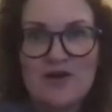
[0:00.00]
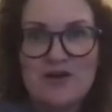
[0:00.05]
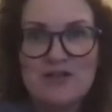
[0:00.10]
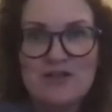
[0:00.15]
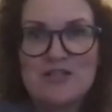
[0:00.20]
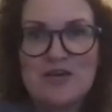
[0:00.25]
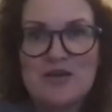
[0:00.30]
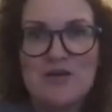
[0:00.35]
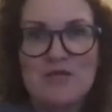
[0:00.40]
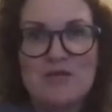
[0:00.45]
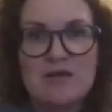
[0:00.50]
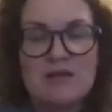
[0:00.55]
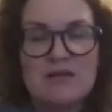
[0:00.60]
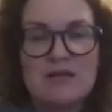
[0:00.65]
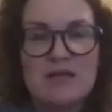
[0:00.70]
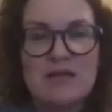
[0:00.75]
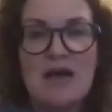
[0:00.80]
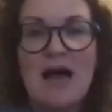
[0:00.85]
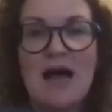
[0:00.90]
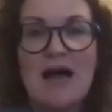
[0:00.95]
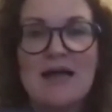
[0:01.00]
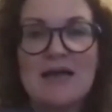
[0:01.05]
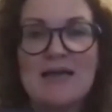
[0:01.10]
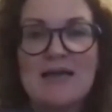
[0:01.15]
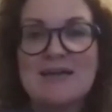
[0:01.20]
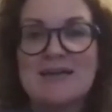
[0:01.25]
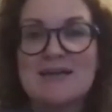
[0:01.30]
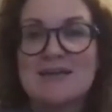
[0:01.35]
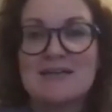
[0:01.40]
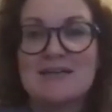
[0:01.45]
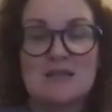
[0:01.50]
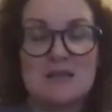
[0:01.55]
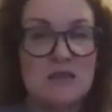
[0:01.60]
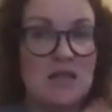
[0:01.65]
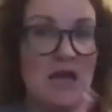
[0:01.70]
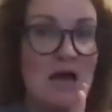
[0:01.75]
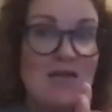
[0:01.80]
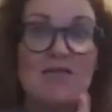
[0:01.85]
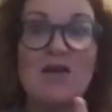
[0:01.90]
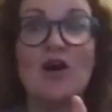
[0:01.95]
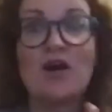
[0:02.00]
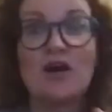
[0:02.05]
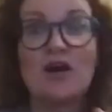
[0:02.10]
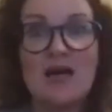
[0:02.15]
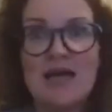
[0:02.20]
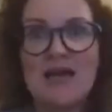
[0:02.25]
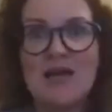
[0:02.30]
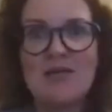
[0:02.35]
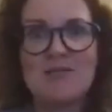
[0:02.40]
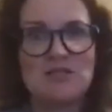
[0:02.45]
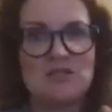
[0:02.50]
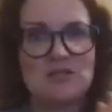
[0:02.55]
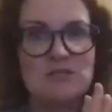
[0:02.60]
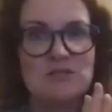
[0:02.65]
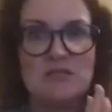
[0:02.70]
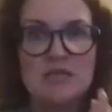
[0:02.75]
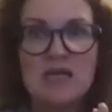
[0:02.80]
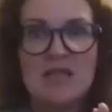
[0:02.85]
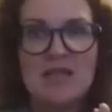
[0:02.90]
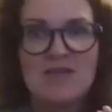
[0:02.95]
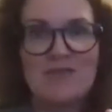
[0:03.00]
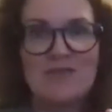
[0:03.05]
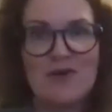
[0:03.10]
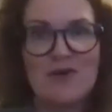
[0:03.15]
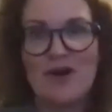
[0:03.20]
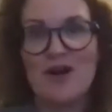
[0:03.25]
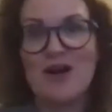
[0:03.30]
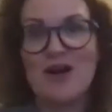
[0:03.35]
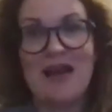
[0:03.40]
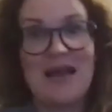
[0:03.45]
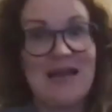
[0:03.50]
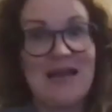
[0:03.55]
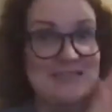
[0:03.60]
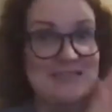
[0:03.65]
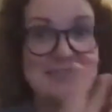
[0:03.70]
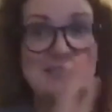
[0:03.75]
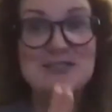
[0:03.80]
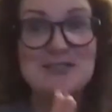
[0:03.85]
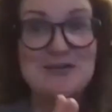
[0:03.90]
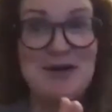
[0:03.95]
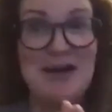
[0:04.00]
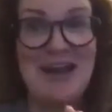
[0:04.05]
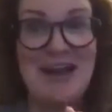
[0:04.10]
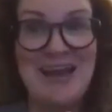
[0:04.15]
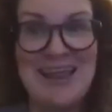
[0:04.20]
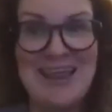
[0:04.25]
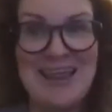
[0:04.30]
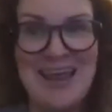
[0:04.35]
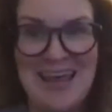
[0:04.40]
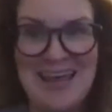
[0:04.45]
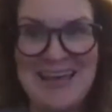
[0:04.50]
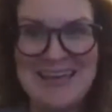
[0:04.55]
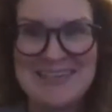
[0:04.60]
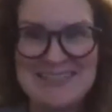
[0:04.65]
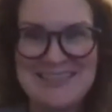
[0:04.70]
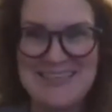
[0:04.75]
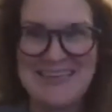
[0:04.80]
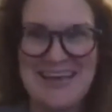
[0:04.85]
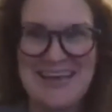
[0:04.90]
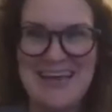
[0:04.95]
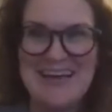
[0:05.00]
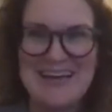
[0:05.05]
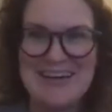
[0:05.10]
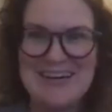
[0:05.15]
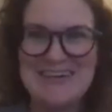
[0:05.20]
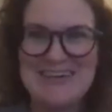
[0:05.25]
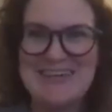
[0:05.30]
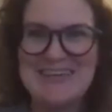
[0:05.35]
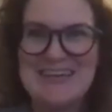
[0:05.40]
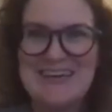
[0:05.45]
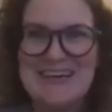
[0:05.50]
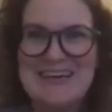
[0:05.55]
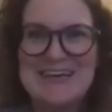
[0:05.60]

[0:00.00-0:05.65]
So, like, I love her and I would do anything for her, and I did do anything to get her.